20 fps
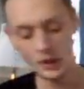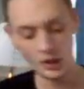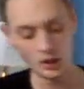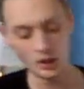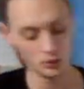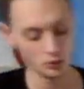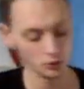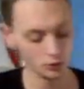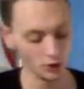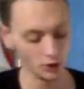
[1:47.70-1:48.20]

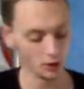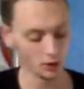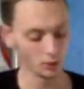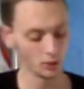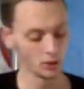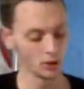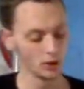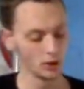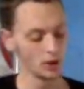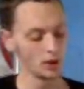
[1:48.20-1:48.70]
So,
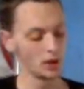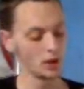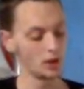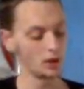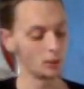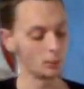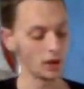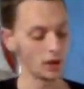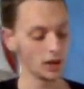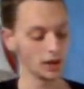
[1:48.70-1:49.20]
in a
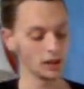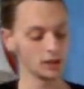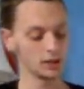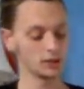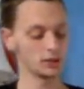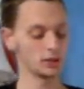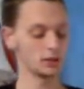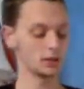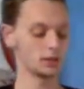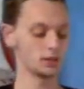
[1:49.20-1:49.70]
way,
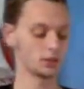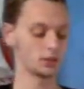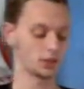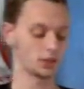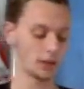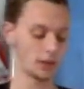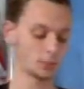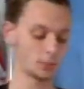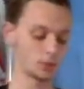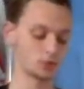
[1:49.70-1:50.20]
the
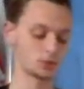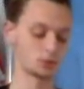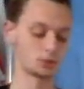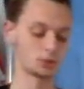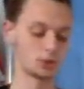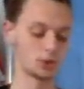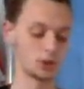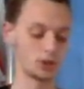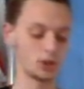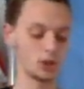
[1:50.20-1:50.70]
Zapper is
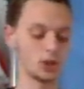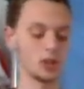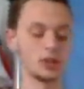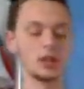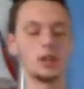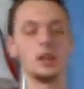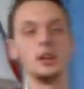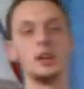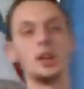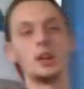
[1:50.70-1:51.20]
really good.
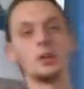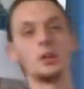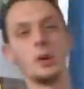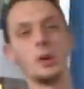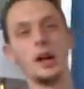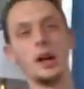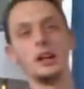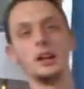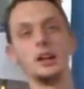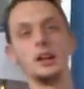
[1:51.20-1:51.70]
In another
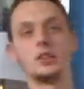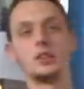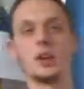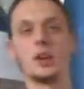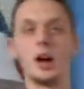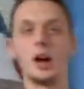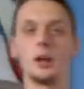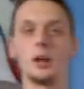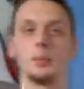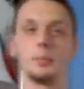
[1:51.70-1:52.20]
way, it's
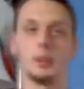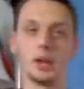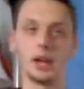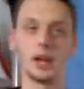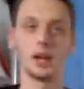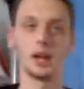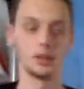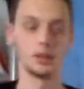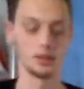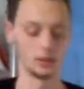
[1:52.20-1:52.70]
kind of bad.